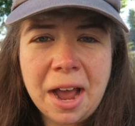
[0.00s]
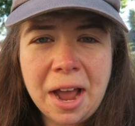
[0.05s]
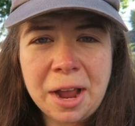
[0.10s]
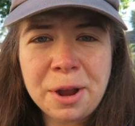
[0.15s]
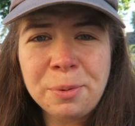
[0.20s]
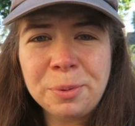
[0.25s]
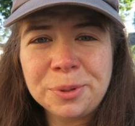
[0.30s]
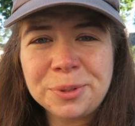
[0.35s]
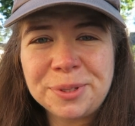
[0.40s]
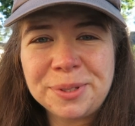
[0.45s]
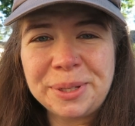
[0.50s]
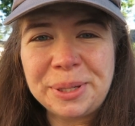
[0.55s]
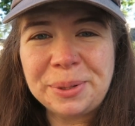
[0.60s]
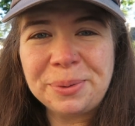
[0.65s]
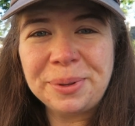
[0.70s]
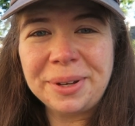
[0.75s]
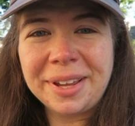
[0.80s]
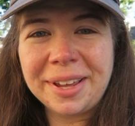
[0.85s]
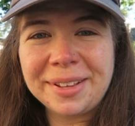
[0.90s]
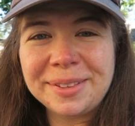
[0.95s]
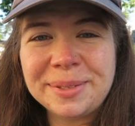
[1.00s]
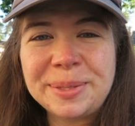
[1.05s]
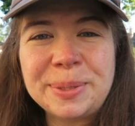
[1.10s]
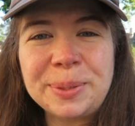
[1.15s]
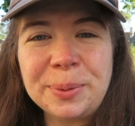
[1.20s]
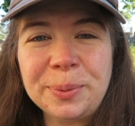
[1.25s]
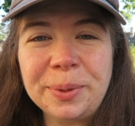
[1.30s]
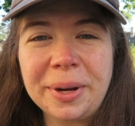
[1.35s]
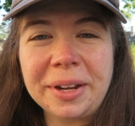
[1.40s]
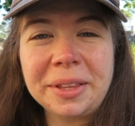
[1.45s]
I will see you again
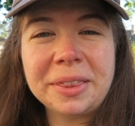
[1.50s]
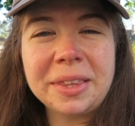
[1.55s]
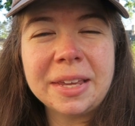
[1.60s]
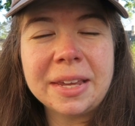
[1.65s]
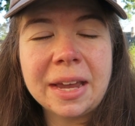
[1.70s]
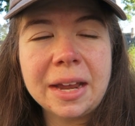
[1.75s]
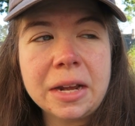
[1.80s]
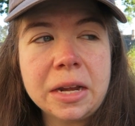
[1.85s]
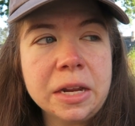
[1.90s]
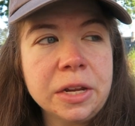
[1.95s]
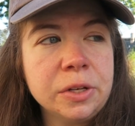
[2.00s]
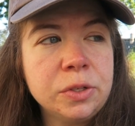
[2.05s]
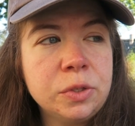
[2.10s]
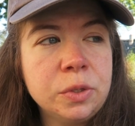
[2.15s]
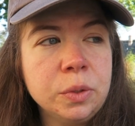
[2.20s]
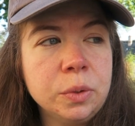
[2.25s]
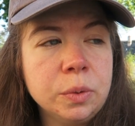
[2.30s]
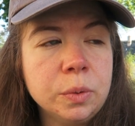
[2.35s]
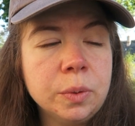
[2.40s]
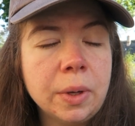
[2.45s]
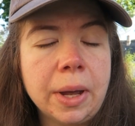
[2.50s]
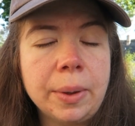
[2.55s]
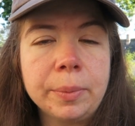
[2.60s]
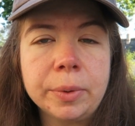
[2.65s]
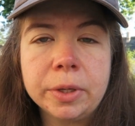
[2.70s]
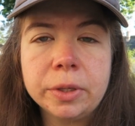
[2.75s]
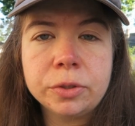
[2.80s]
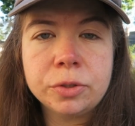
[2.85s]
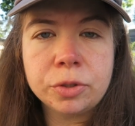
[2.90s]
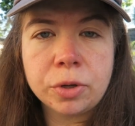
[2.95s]
soon. I think I'm
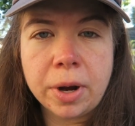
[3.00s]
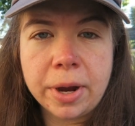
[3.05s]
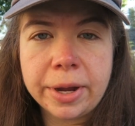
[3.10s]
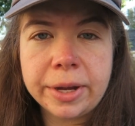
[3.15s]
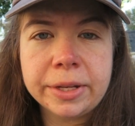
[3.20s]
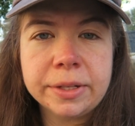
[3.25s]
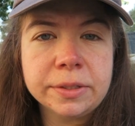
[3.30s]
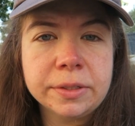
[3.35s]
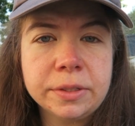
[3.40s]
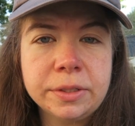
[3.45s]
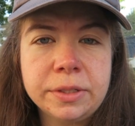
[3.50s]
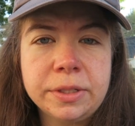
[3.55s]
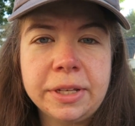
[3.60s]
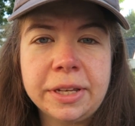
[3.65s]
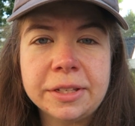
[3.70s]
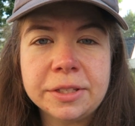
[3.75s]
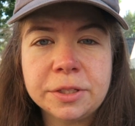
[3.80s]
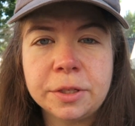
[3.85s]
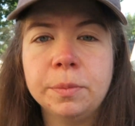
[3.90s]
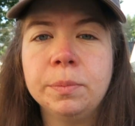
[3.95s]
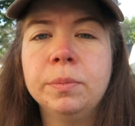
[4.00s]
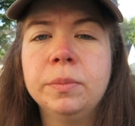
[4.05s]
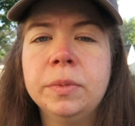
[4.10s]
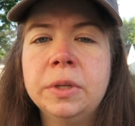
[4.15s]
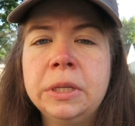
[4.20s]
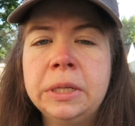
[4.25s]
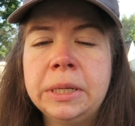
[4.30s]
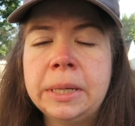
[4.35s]
gonna try and get some